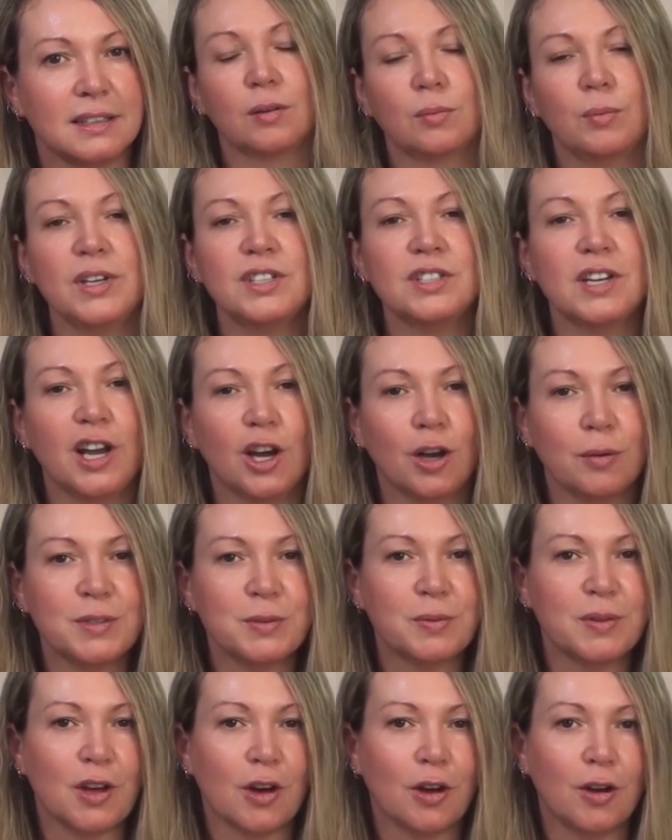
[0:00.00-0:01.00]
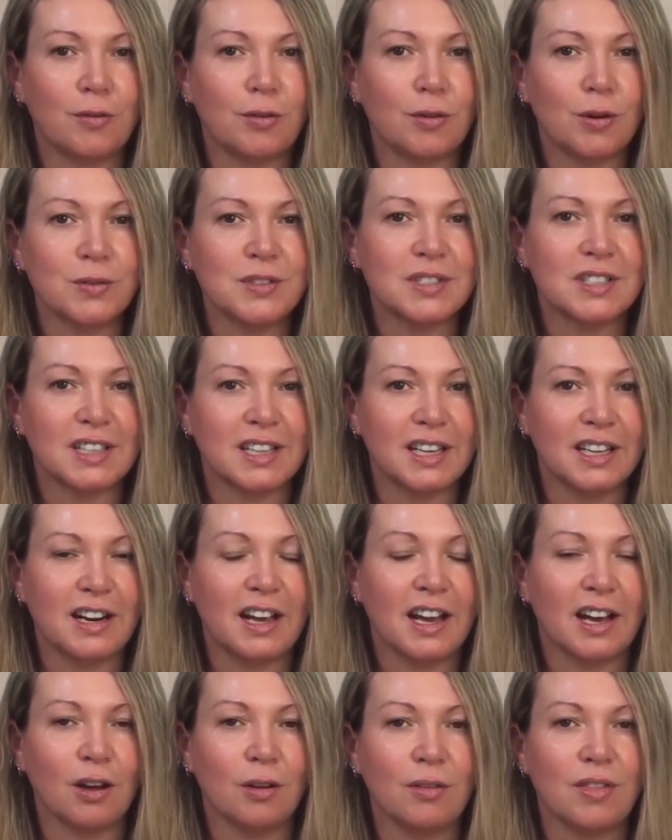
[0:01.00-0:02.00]
which helps with overall skin
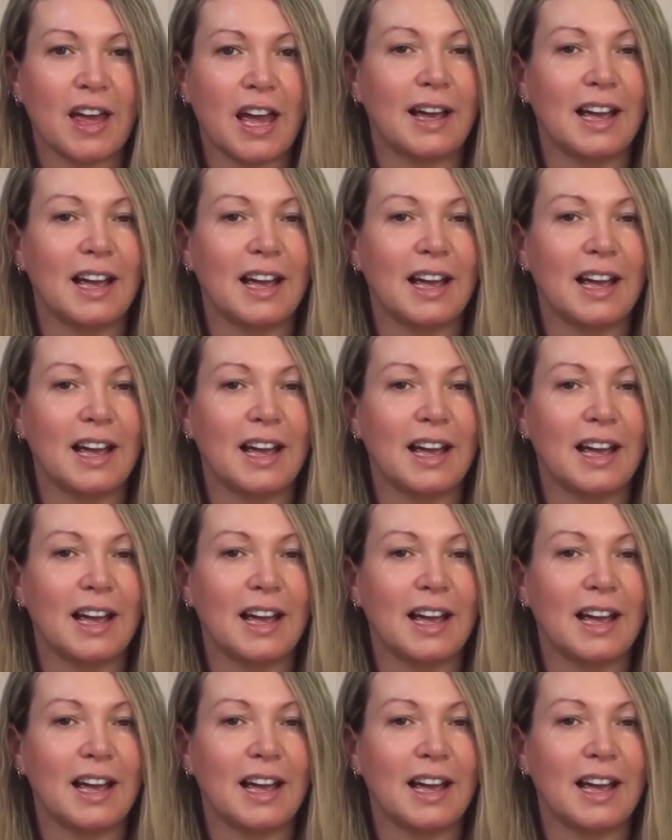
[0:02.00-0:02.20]
health